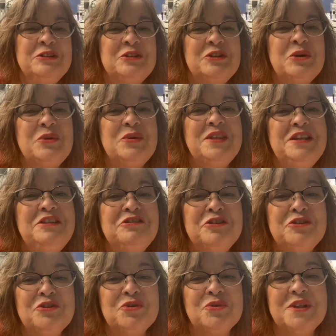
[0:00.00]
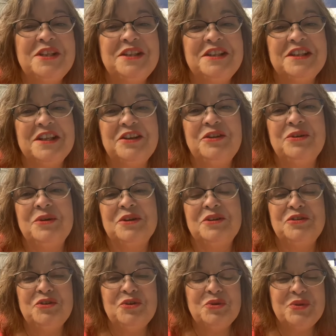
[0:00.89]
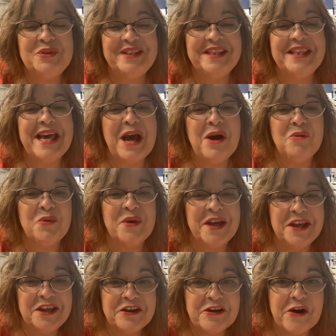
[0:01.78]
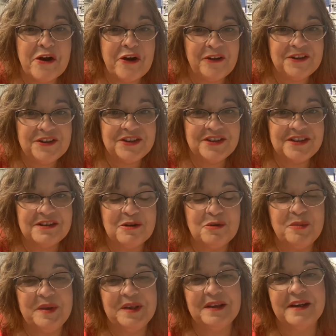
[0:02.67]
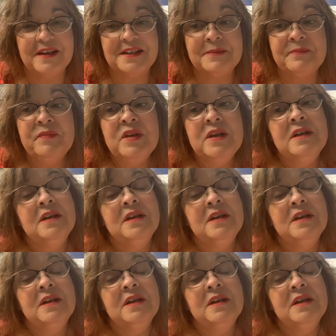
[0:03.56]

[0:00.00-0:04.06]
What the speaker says: So these are treats that you can use that way also, because